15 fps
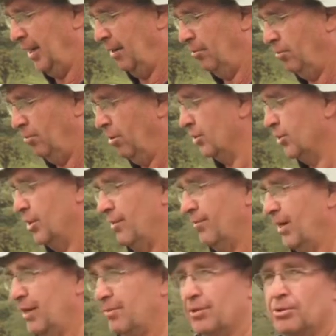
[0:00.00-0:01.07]
was
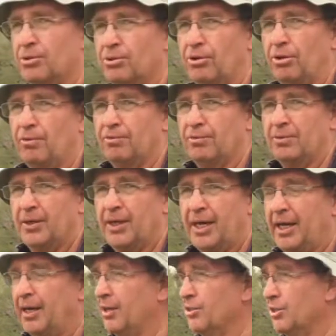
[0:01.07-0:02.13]
never ever thought of,
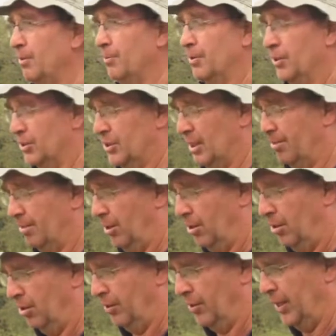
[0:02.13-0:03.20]
and it's something that's come
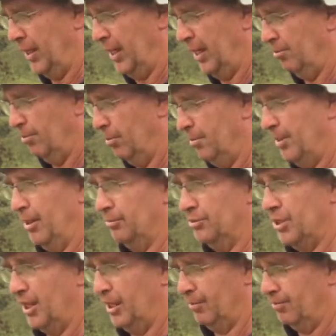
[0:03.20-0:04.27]
along and we've been able to
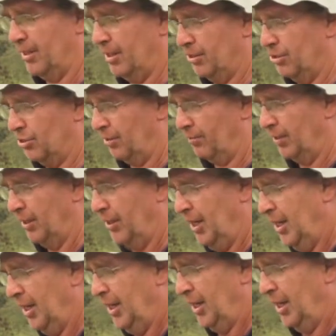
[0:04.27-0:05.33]
take advantage of it.
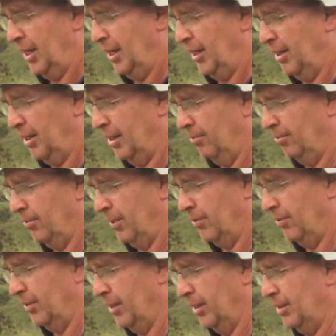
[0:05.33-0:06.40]
And
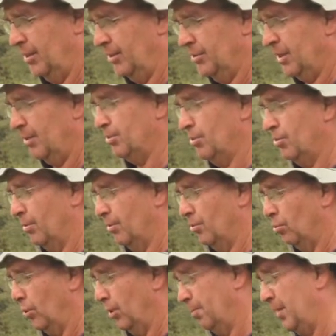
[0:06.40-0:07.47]
the subsequent,
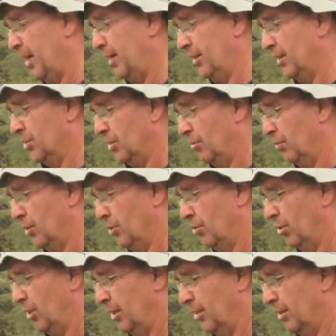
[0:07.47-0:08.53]
or the plantings that we're
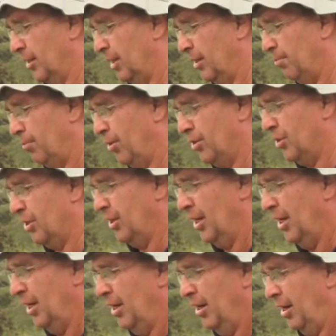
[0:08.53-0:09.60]
doing at present,
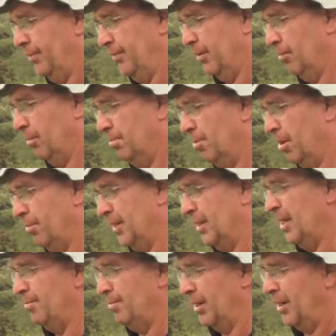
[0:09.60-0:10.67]
I think we're probably
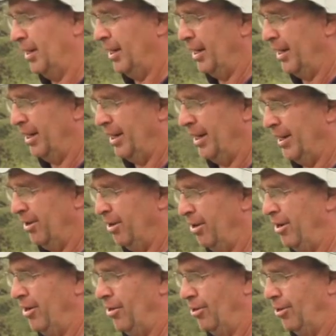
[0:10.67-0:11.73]
keeping an
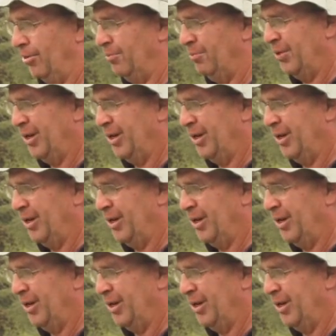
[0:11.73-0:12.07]
eye on